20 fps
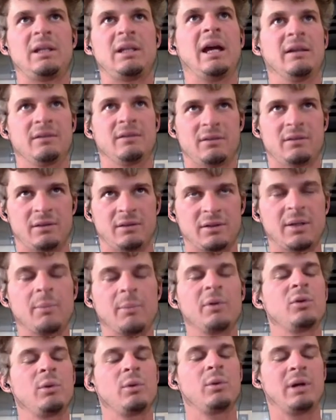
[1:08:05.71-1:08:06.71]
yes,
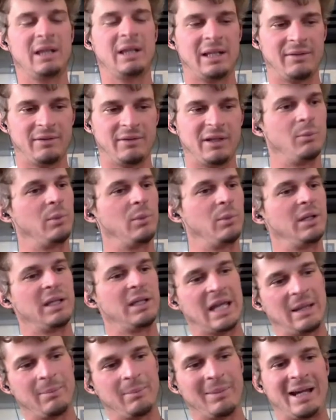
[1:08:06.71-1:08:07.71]
summer 2011, and we
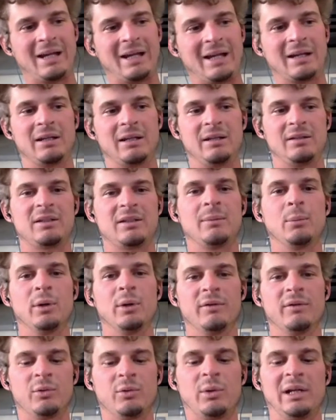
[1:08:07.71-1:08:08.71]
came back in
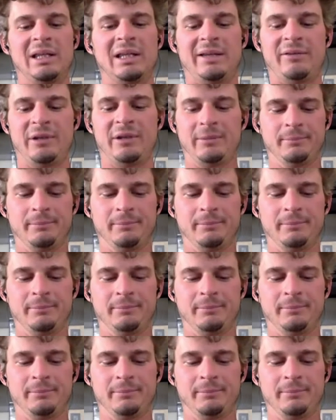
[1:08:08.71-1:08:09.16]
December of 2011.